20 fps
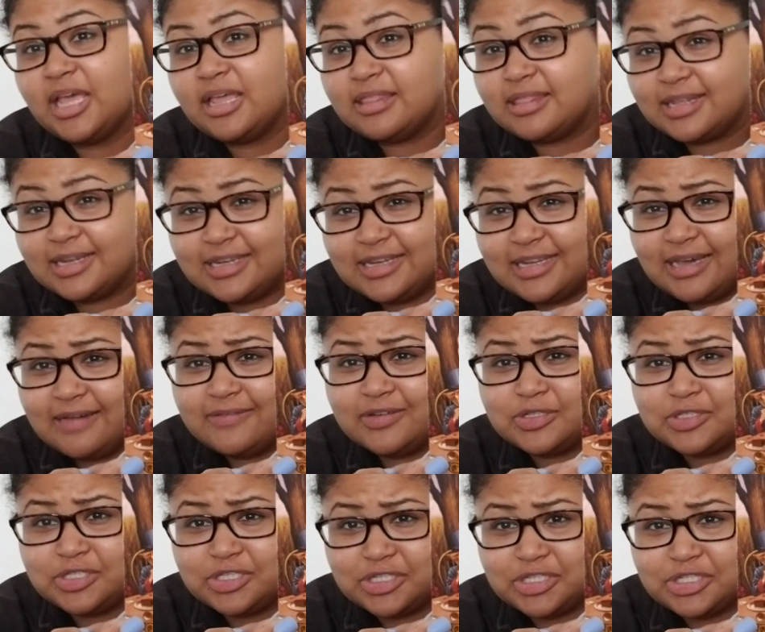The
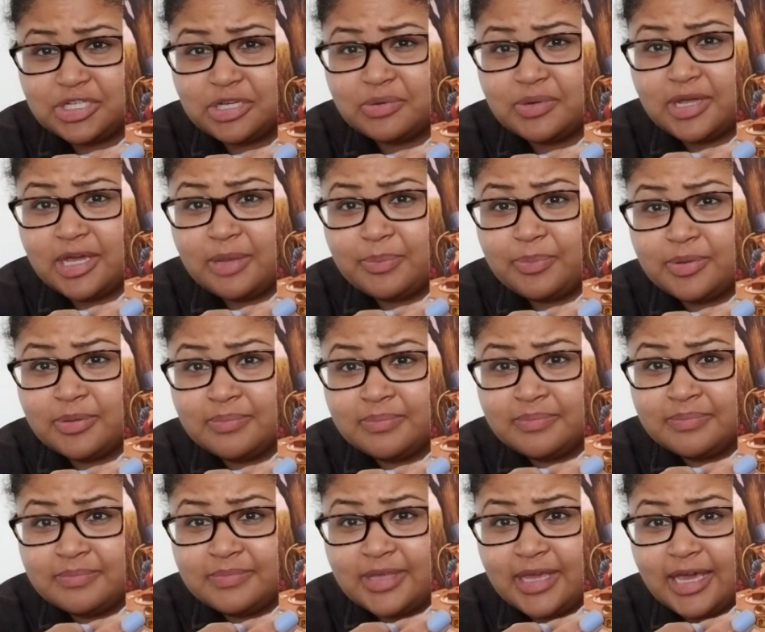devil just showed up,
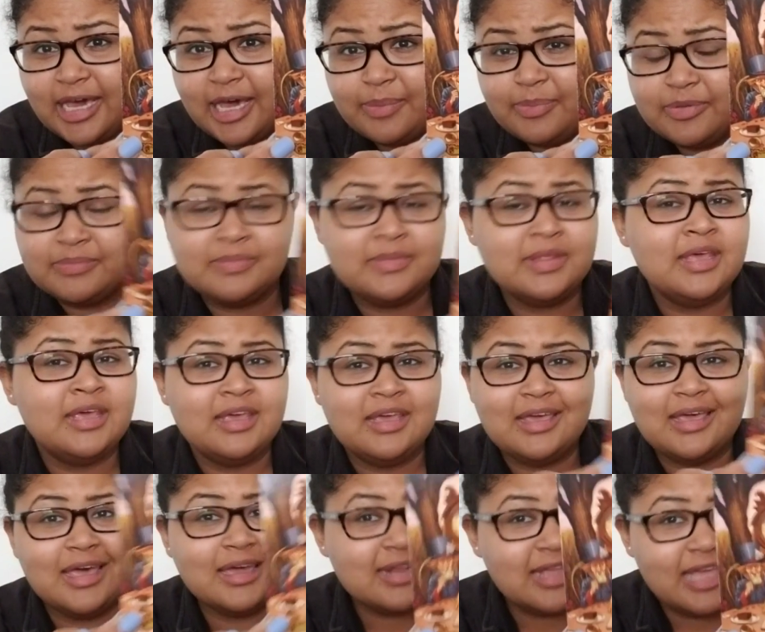Cap.
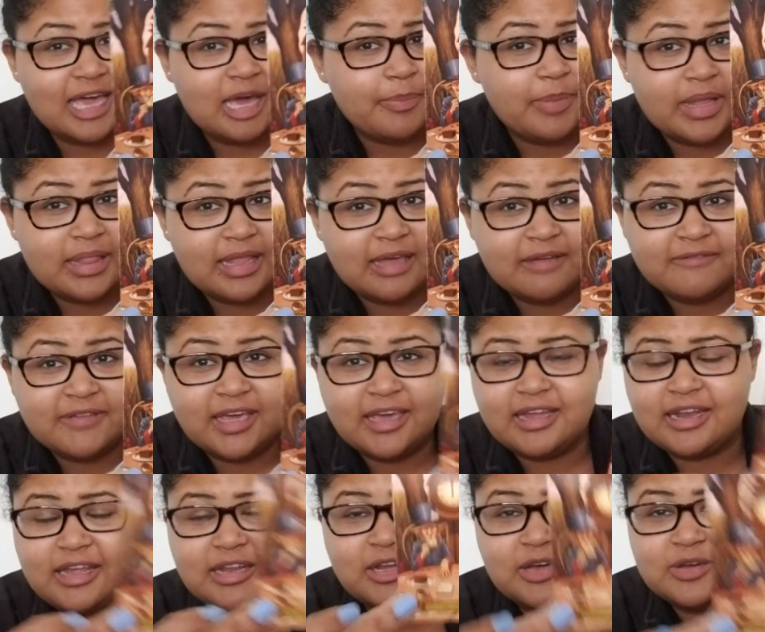And Cap, I love you,
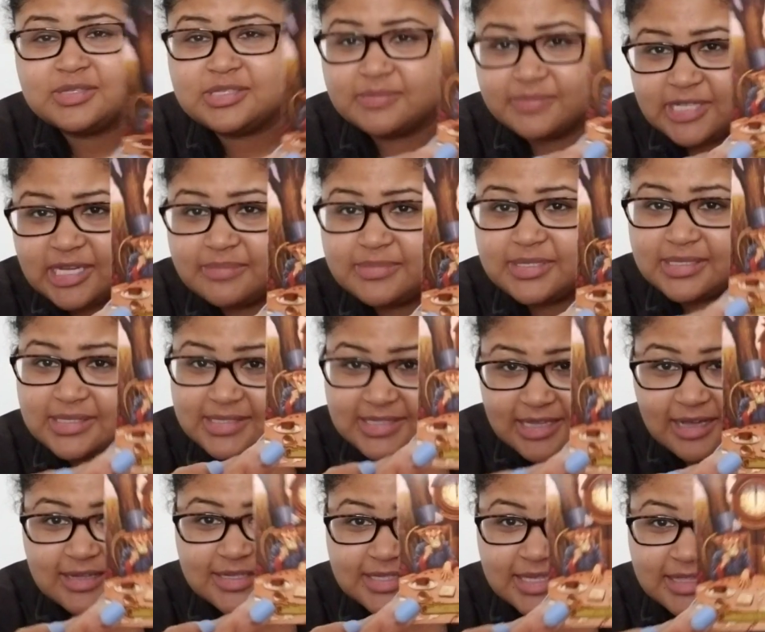and I know sometimes it
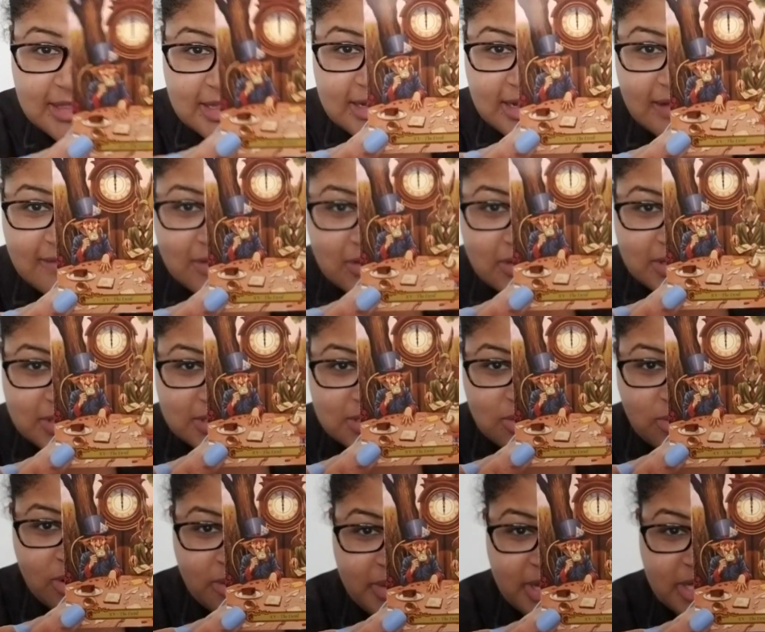sucks that the devil is
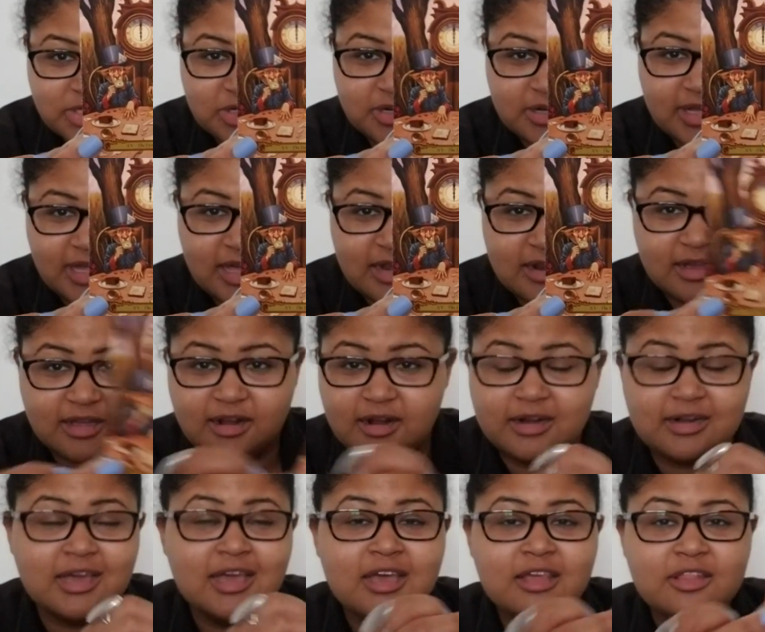your major arcana
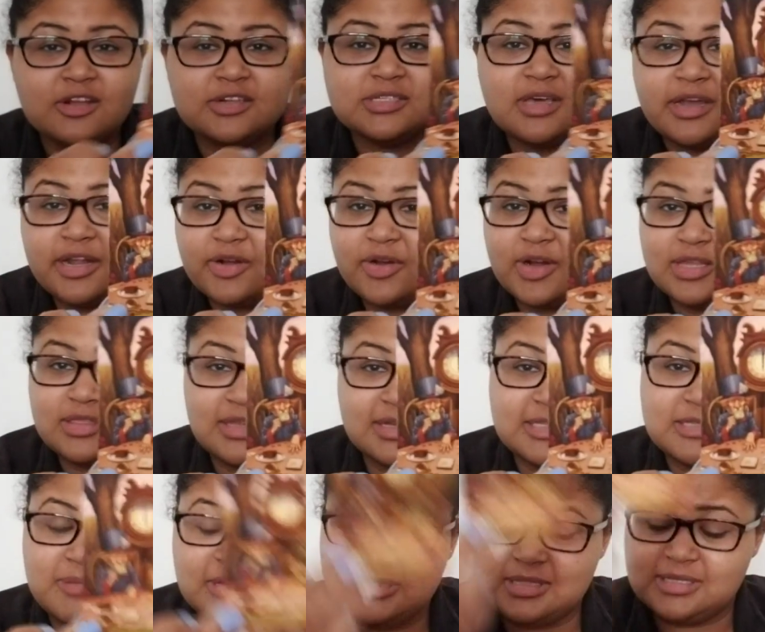card. There's a lot of great
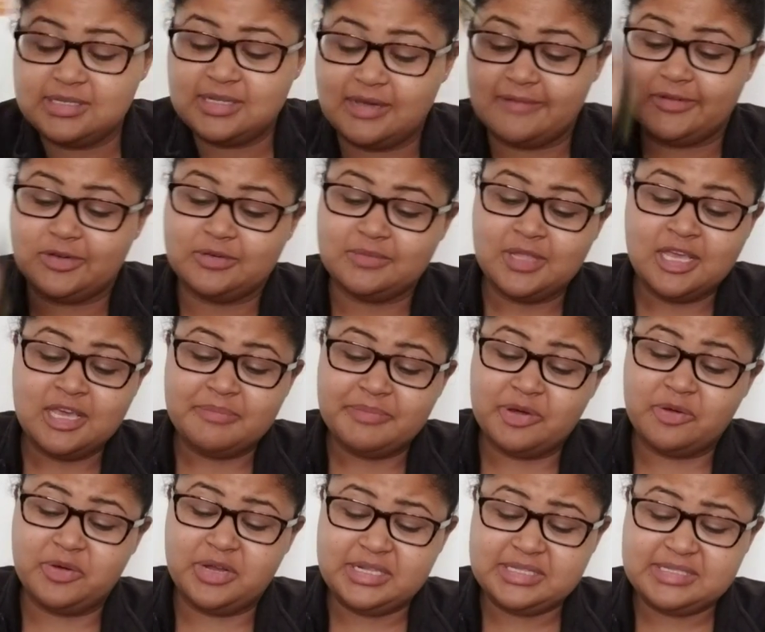things about the devil,
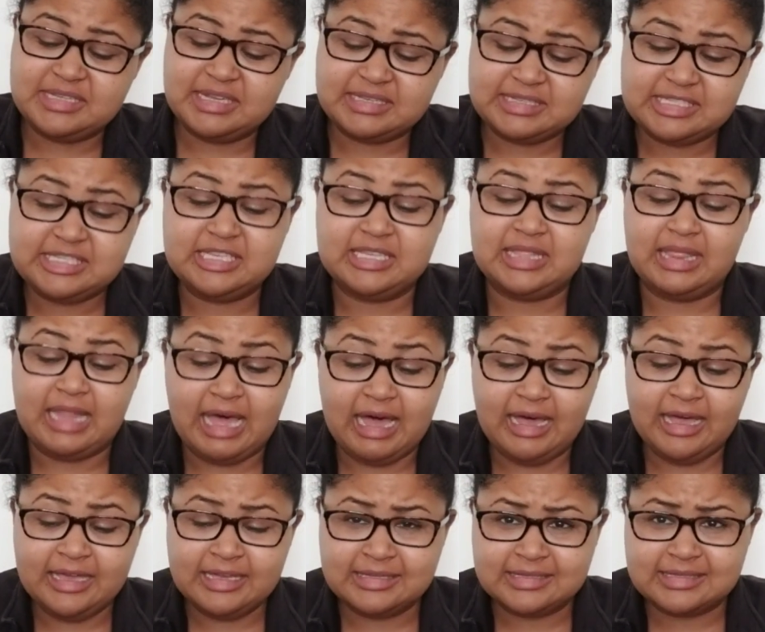but when it's next to
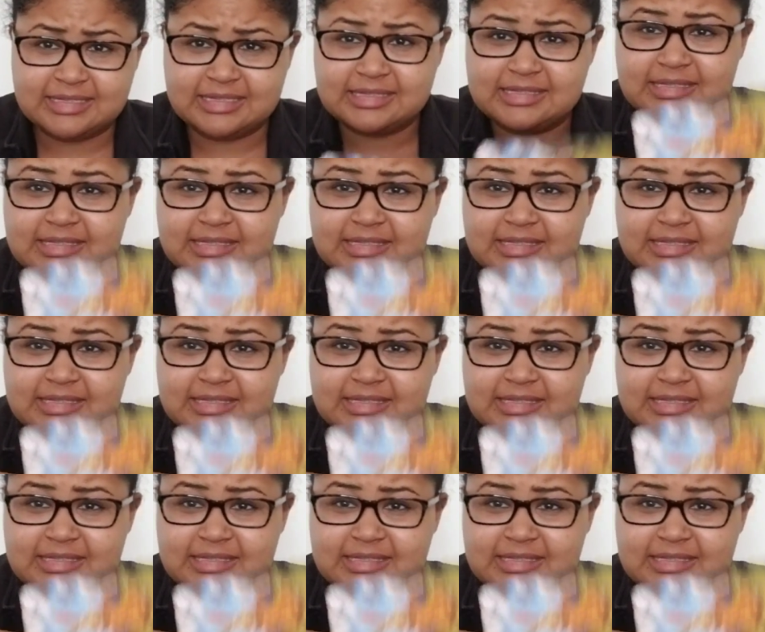lies and